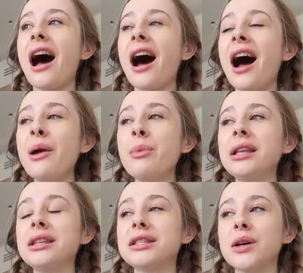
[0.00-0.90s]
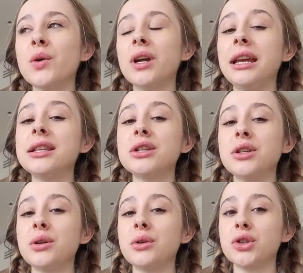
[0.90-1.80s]
I've been so
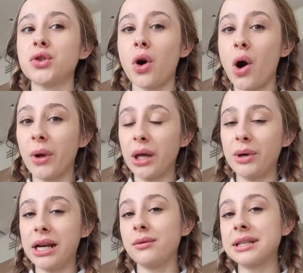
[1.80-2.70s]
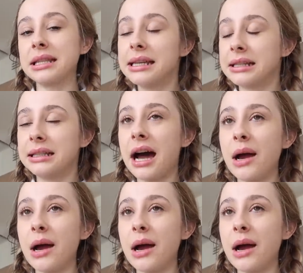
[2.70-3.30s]
into drawing when I was little.